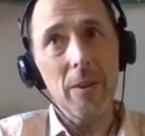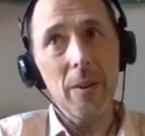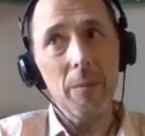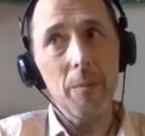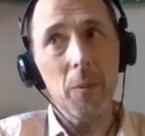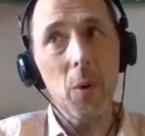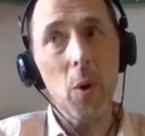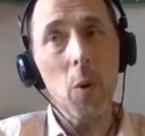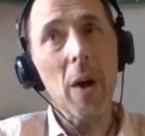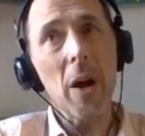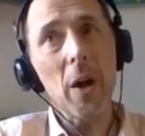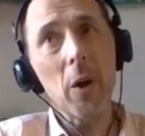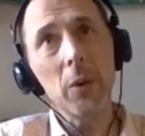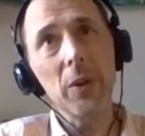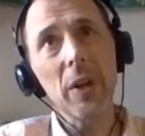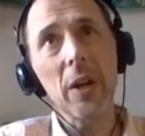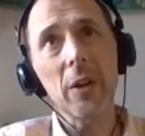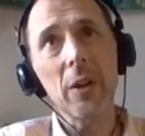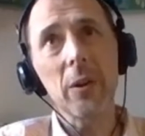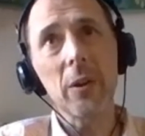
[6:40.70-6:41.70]
probio will
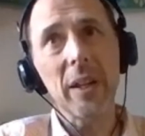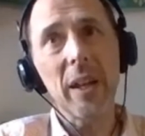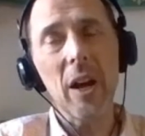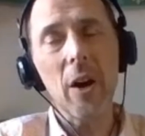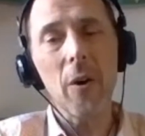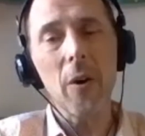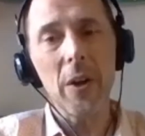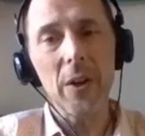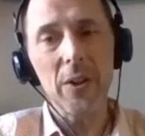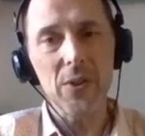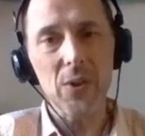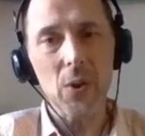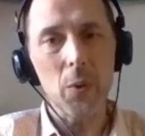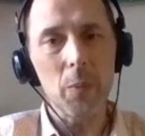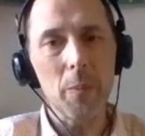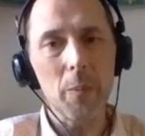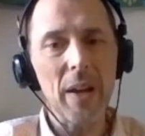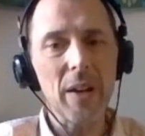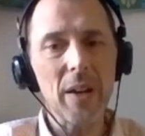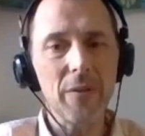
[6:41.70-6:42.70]
not only carry its own
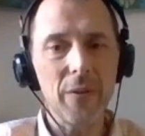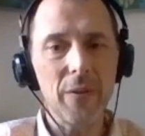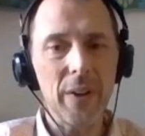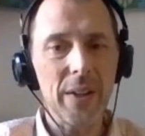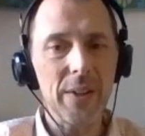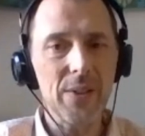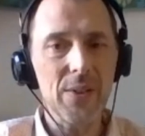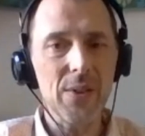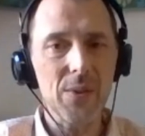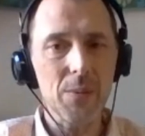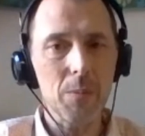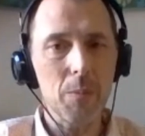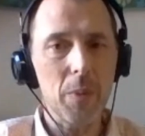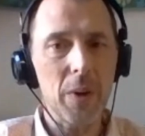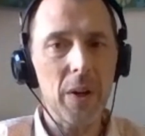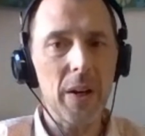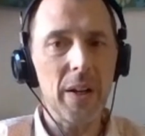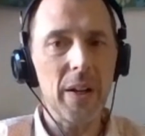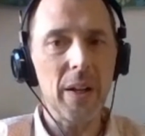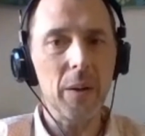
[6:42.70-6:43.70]
benefits,
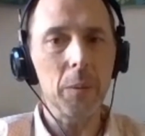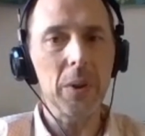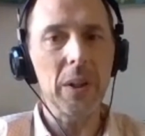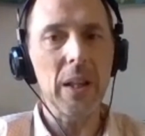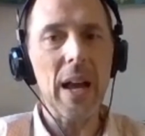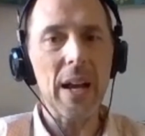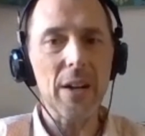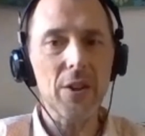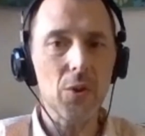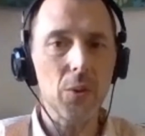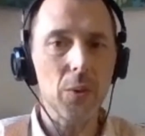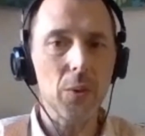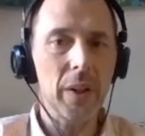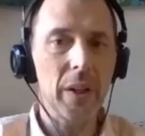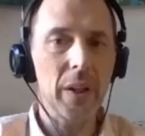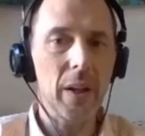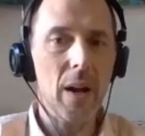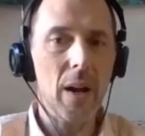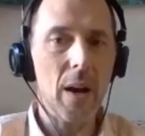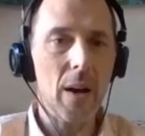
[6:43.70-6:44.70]
but it will
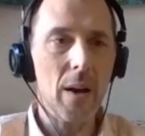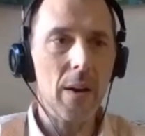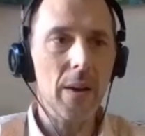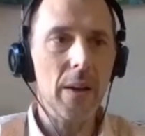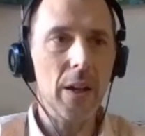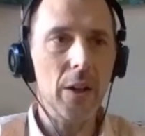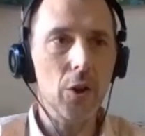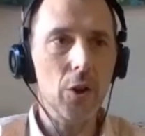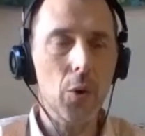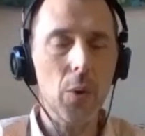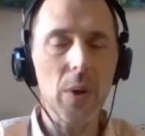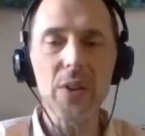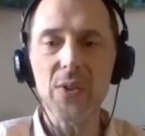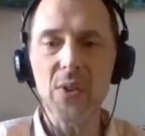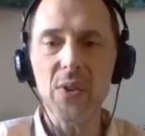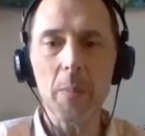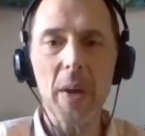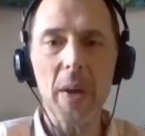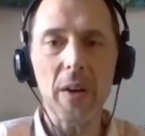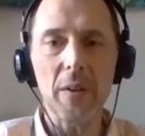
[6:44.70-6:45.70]
actually
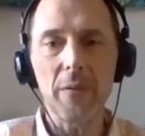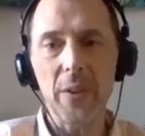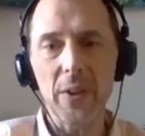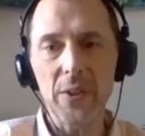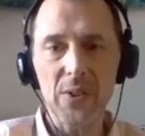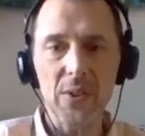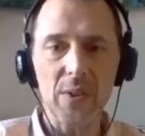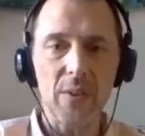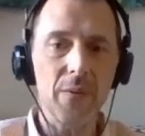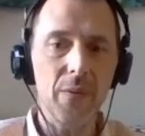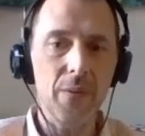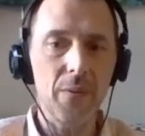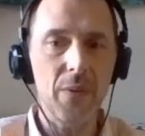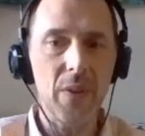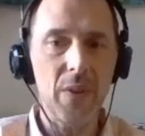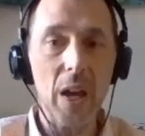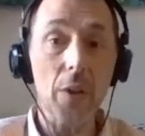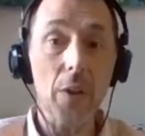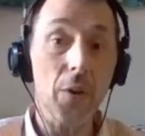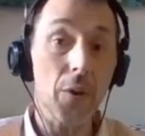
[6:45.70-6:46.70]
increase the benefits of
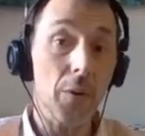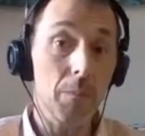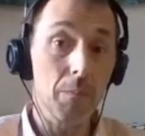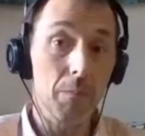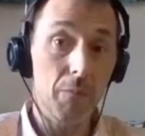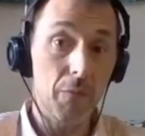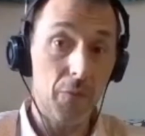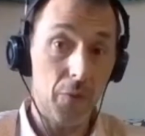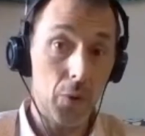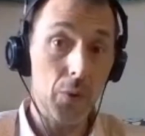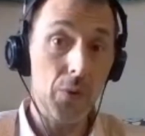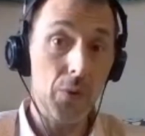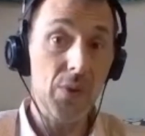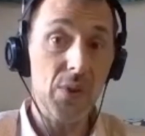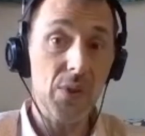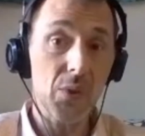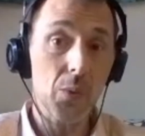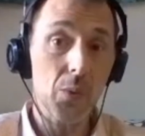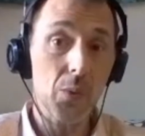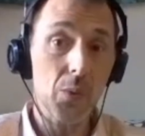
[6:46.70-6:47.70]
the other
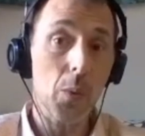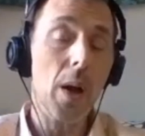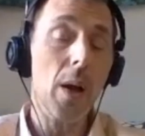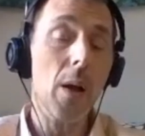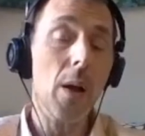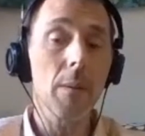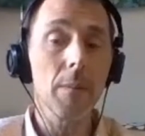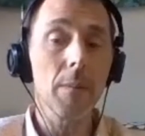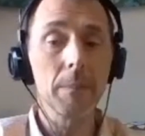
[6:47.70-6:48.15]
foods as well.